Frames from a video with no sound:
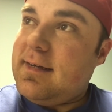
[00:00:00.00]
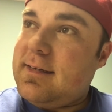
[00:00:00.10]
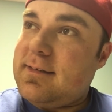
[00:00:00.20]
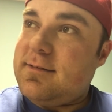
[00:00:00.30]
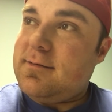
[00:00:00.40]

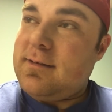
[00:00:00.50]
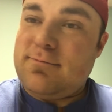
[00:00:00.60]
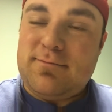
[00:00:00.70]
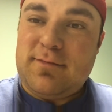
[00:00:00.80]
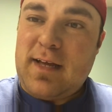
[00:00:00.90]
Uh,
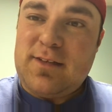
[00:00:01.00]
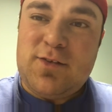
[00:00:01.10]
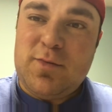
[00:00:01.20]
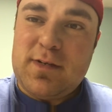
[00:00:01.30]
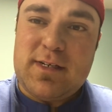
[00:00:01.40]
and not
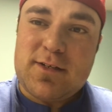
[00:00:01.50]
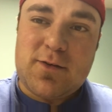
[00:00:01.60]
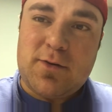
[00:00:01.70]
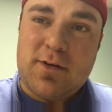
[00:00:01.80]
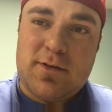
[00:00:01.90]
too much else
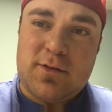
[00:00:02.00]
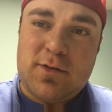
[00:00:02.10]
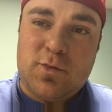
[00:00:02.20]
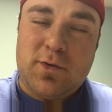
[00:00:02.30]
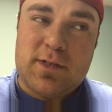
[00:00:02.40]
going on
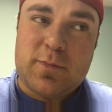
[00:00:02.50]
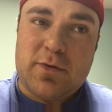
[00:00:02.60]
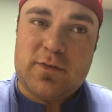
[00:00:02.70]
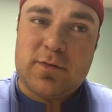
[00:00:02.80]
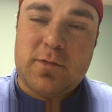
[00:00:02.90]
in the world of
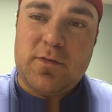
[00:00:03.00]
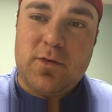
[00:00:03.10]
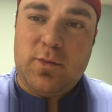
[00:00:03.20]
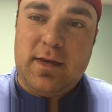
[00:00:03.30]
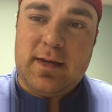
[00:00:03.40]
sports from over
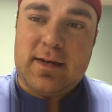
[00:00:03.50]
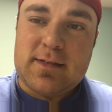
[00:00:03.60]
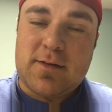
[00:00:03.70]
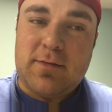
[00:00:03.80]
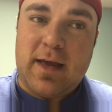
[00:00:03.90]
the weekend
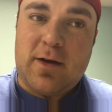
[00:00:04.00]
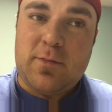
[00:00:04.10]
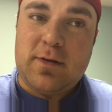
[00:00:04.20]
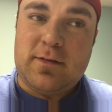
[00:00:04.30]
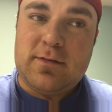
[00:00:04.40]
as of now,
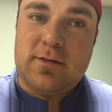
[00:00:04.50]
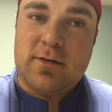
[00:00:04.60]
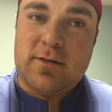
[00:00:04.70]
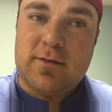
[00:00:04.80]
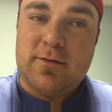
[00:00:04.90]
but
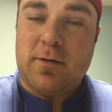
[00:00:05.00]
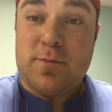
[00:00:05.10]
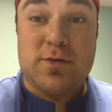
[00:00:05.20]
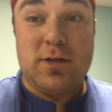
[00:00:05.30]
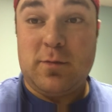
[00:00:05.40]
uh,
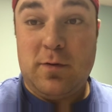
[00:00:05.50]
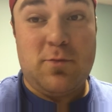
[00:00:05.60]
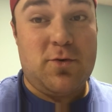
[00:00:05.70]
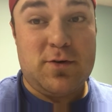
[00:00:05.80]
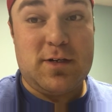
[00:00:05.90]
I'm sure there'll be
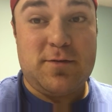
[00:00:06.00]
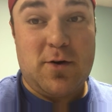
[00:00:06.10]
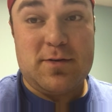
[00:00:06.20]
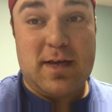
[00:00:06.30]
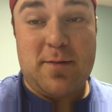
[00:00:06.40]
more stuff
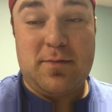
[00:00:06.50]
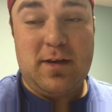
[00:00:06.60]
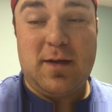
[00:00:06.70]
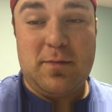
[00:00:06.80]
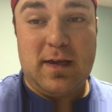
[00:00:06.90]
always
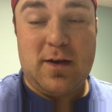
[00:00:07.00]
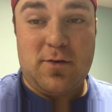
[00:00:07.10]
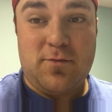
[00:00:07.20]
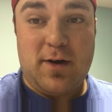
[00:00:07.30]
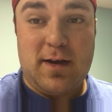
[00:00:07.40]
happening coming out
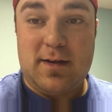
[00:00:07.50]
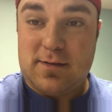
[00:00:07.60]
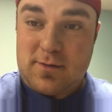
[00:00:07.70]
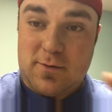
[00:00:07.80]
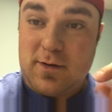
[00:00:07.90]
on Friday.
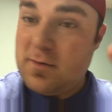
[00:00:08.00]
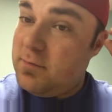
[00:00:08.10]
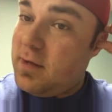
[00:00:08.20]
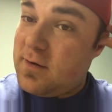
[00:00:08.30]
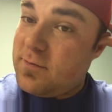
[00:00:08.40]
So uh,
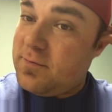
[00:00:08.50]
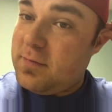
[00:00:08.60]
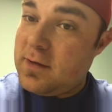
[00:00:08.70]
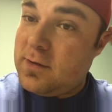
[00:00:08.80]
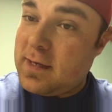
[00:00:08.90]
be on
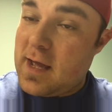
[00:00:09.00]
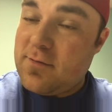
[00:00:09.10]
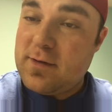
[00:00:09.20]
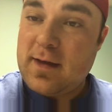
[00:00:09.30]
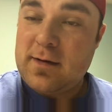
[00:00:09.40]
be on the
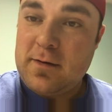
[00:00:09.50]
lookout for that.